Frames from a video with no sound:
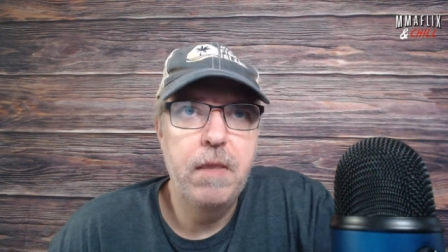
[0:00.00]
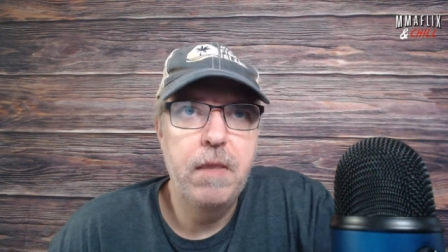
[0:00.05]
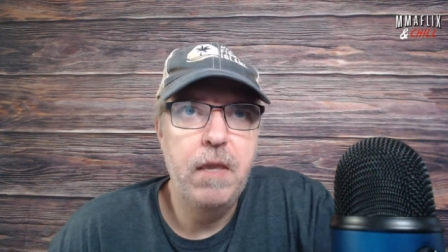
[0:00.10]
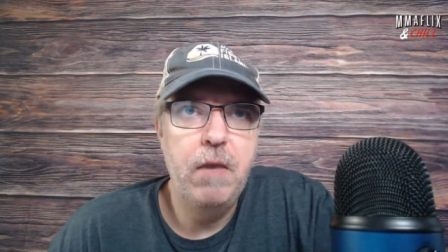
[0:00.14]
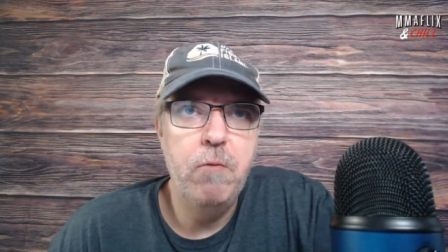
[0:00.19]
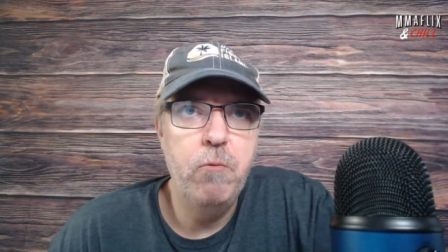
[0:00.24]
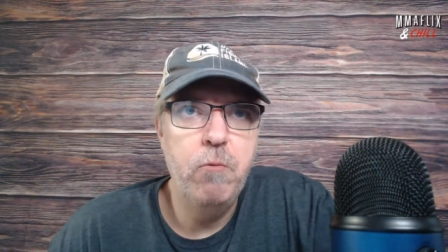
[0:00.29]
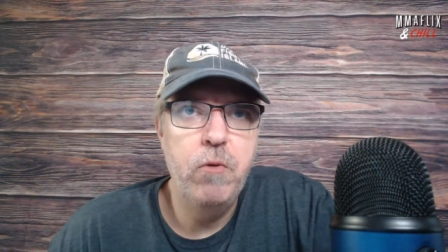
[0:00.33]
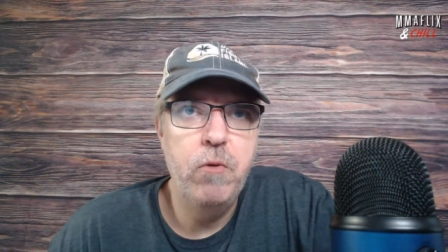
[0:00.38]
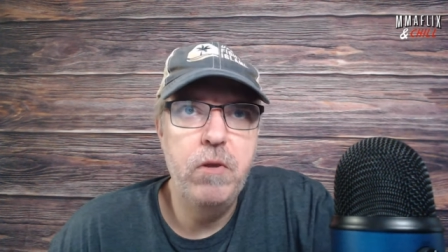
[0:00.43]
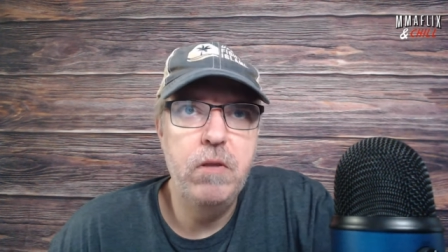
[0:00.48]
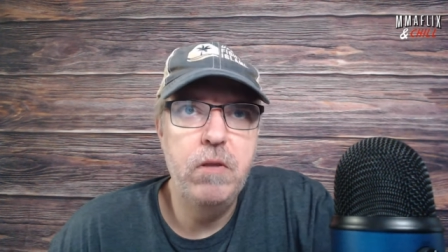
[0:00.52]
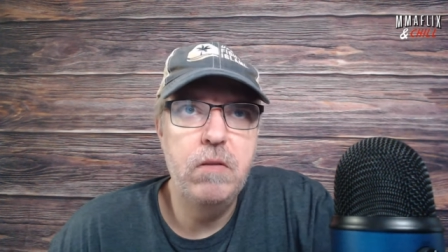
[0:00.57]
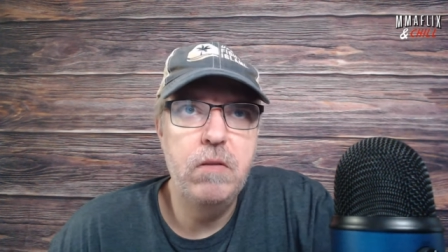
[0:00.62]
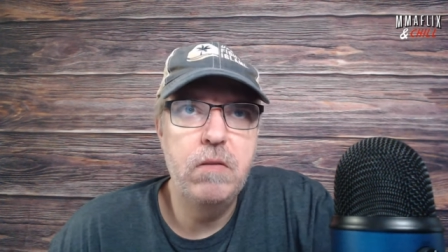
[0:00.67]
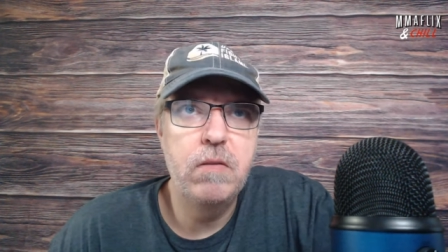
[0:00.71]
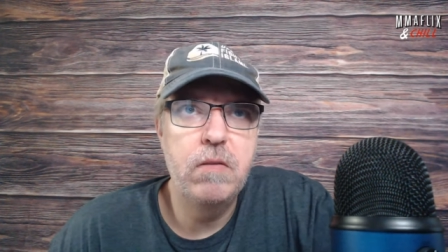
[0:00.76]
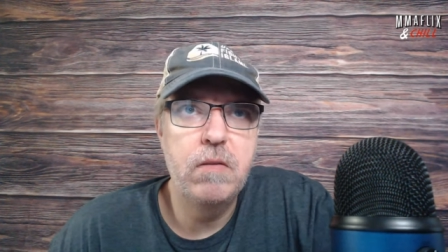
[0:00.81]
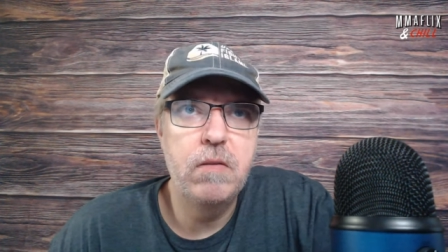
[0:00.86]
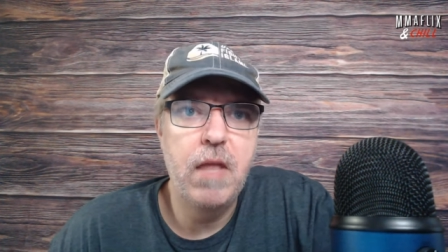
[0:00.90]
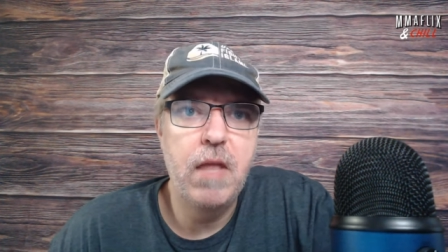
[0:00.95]
It
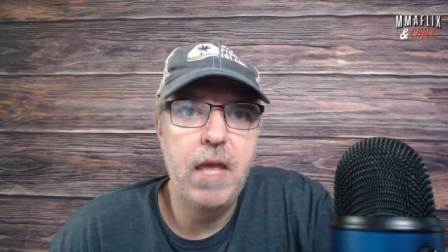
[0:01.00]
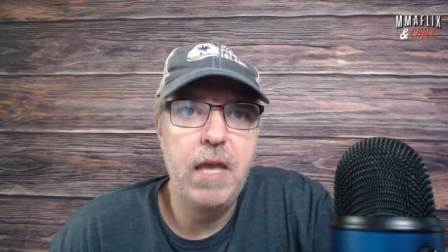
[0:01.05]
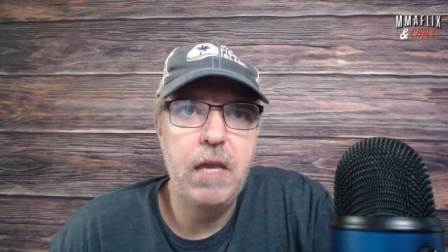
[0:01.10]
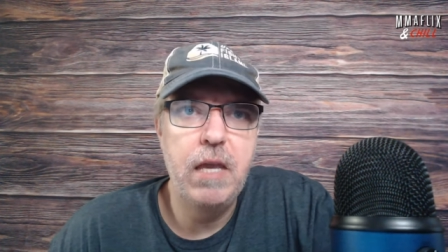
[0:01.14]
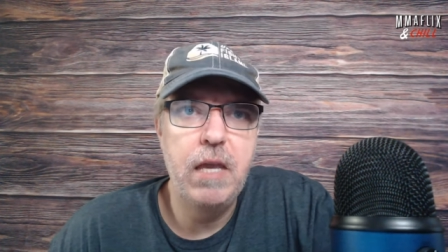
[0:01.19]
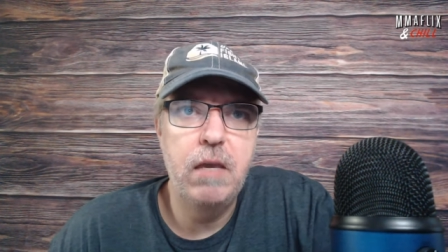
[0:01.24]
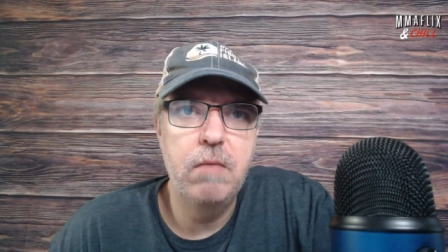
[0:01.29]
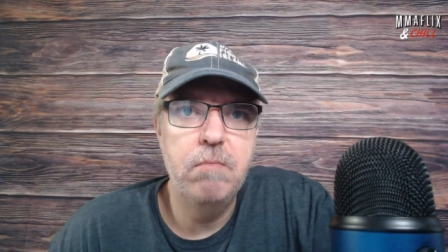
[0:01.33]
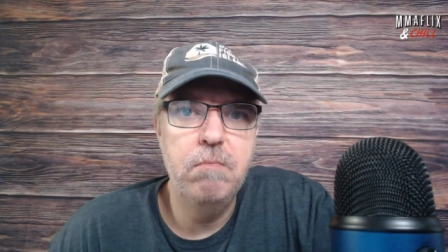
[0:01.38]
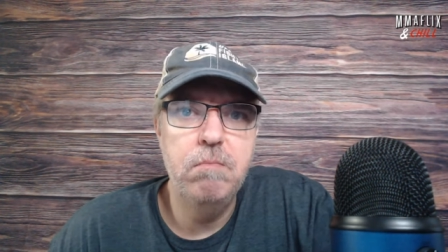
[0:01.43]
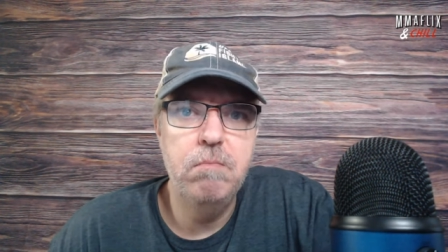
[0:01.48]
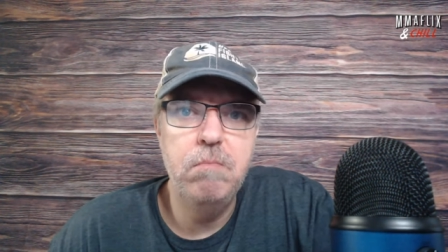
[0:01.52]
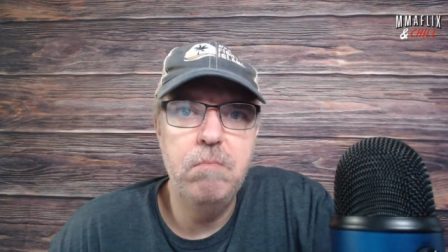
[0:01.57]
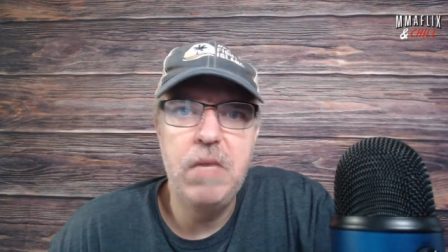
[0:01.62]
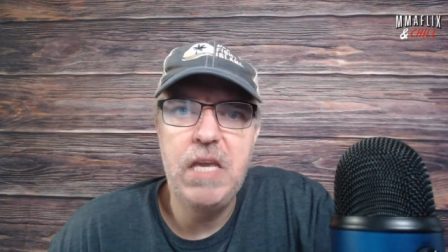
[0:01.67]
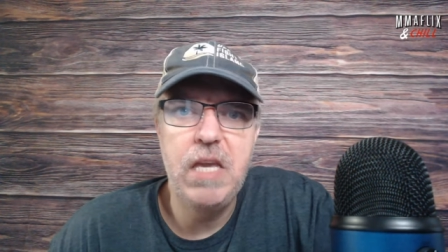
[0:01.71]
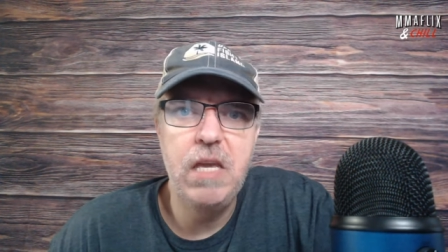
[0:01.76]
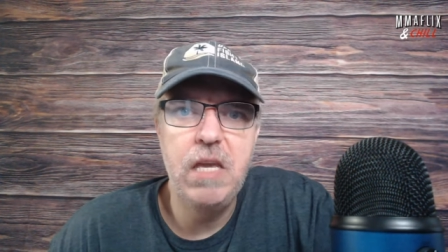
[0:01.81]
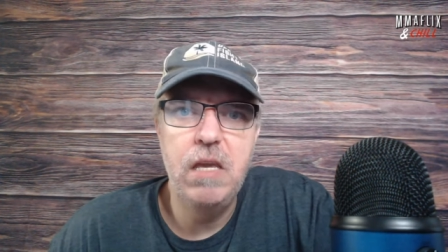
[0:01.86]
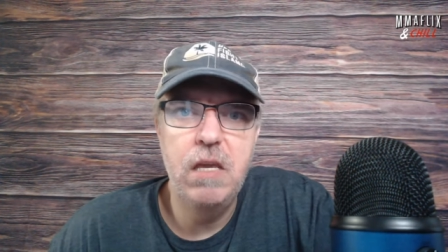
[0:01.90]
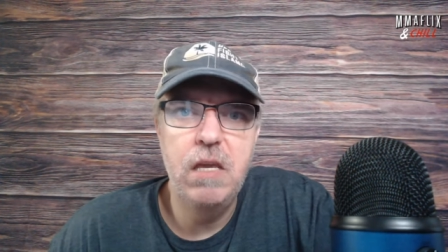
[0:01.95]
was like
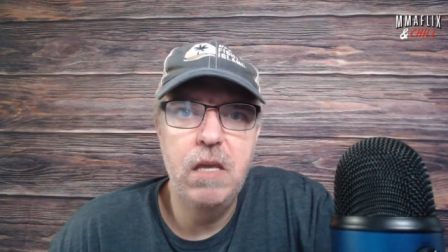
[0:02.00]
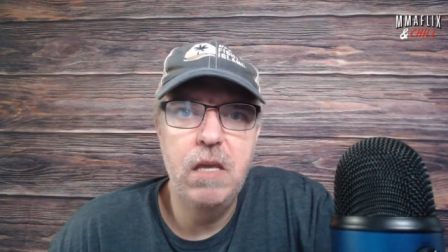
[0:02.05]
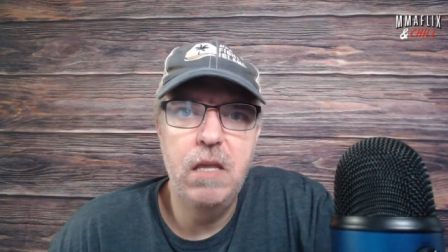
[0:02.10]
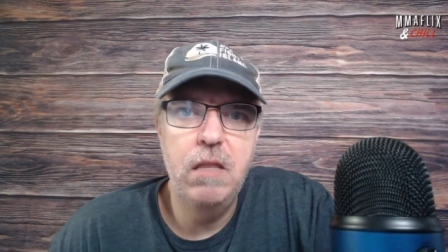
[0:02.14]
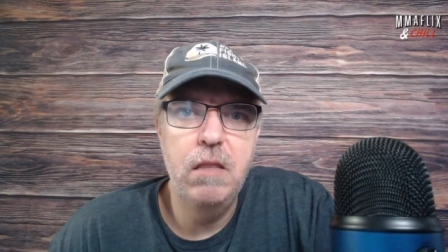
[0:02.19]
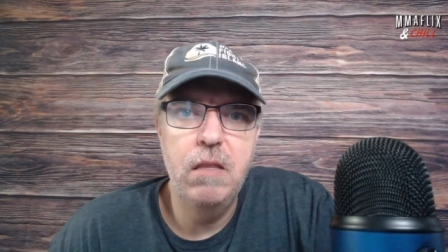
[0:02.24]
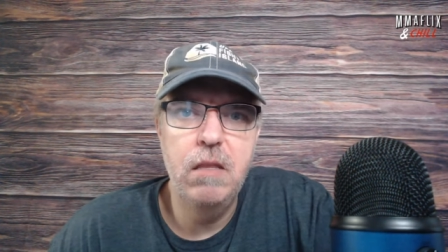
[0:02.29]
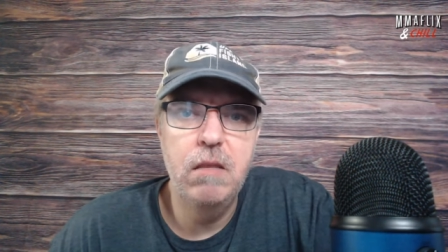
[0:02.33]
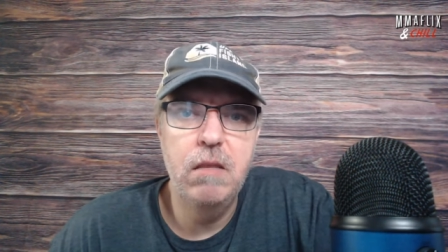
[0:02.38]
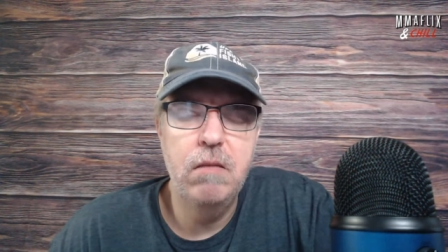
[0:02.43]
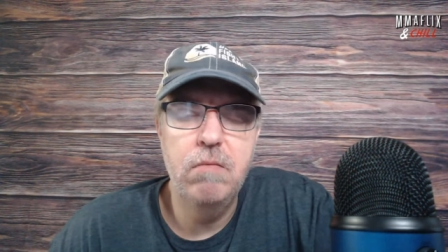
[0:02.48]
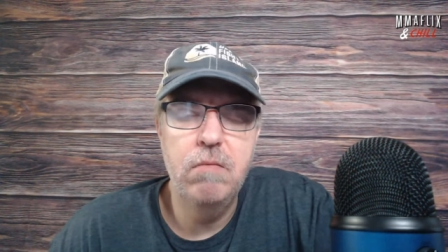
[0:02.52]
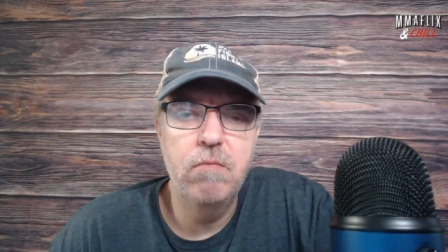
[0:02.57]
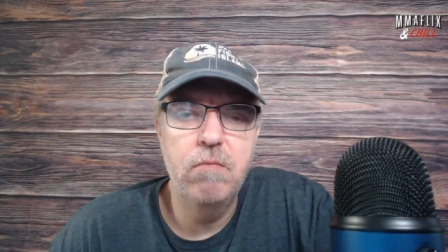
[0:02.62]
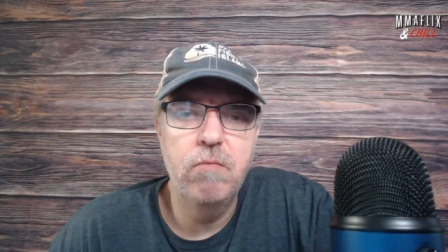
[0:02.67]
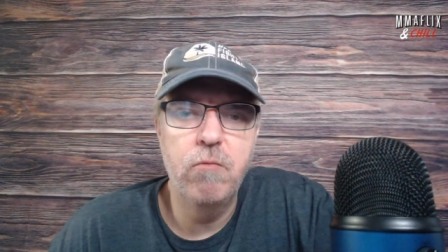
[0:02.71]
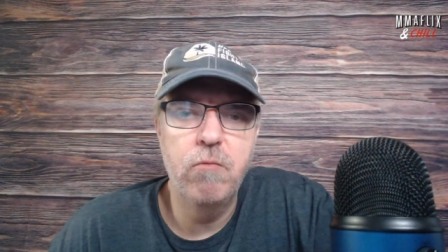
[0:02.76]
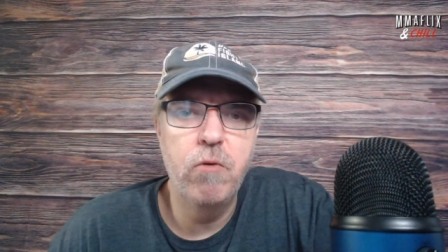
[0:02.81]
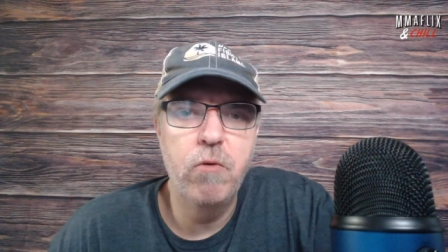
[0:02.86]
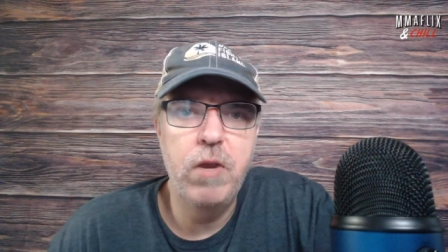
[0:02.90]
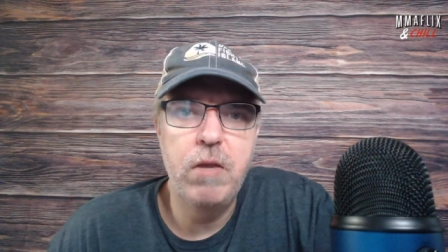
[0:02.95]
me in the
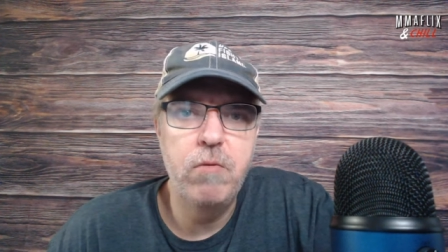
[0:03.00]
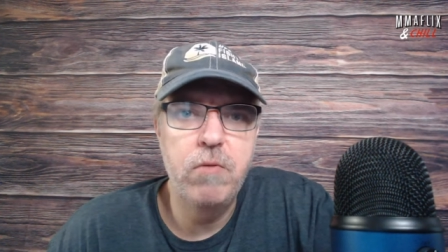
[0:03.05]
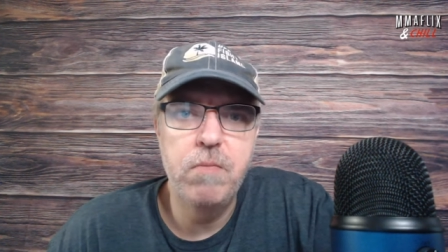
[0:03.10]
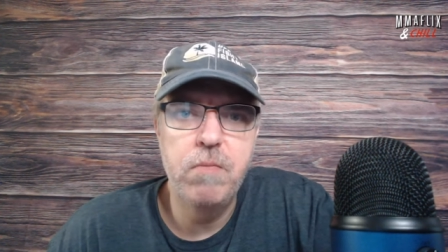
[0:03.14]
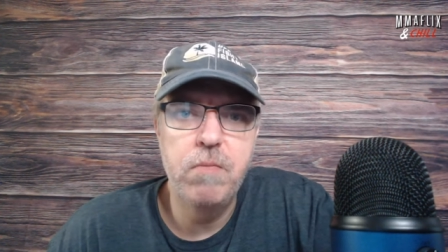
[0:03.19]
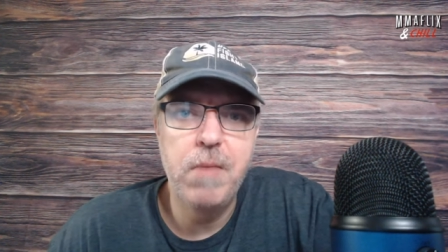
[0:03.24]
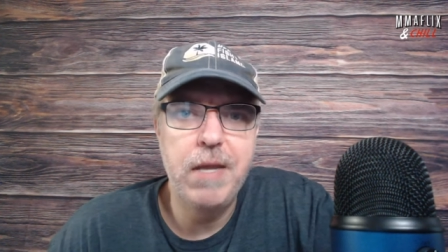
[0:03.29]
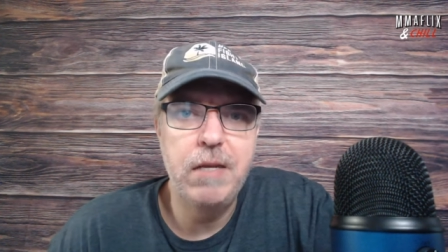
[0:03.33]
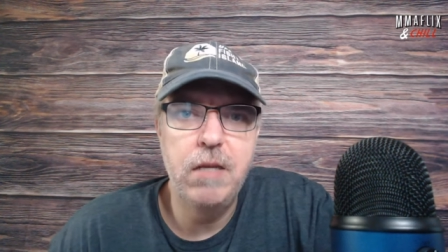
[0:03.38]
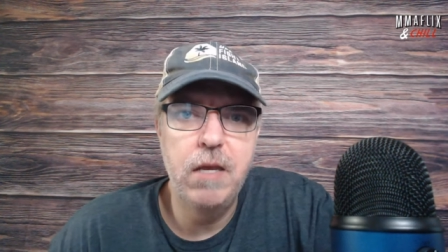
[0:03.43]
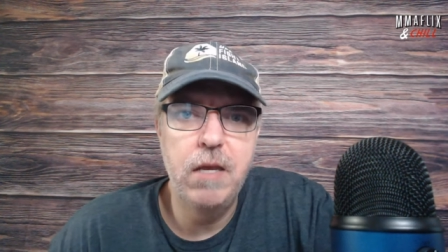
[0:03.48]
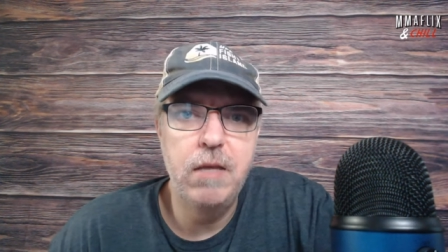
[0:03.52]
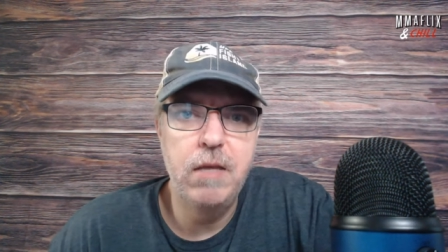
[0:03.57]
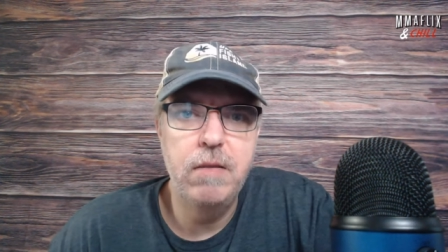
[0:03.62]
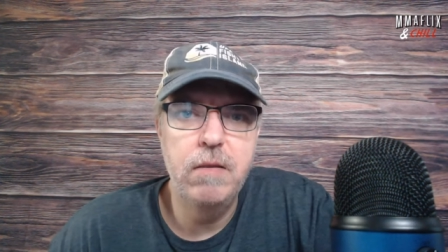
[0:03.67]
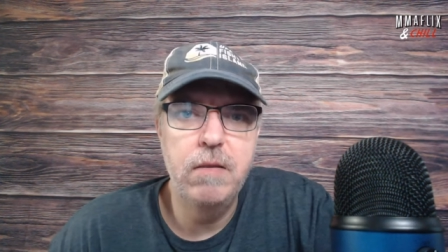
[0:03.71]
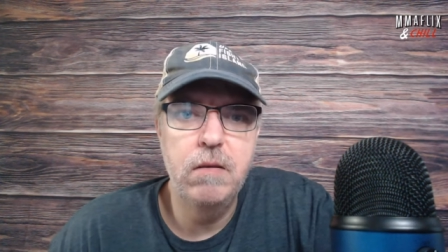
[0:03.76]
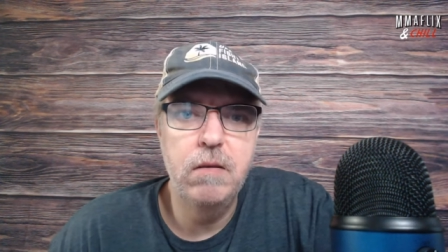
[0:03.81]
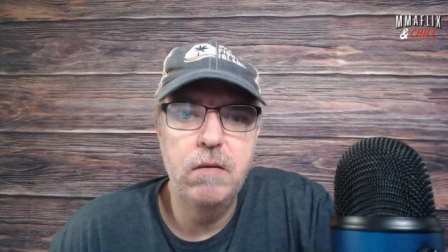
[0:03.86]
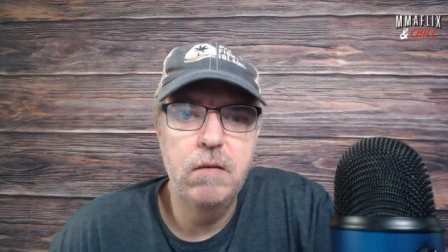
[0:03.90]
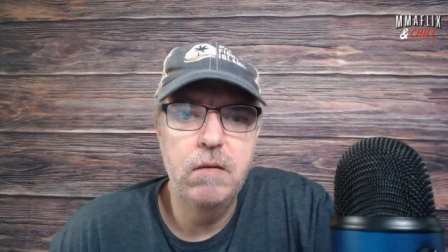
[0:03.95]
ring with Mike
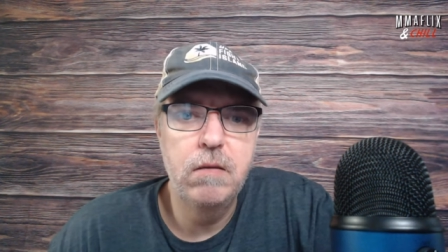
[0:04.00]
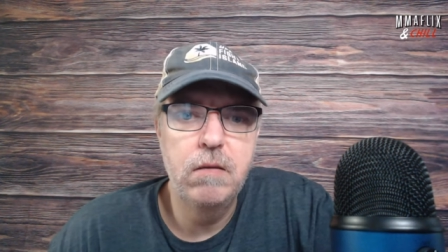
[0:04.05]
Tyson.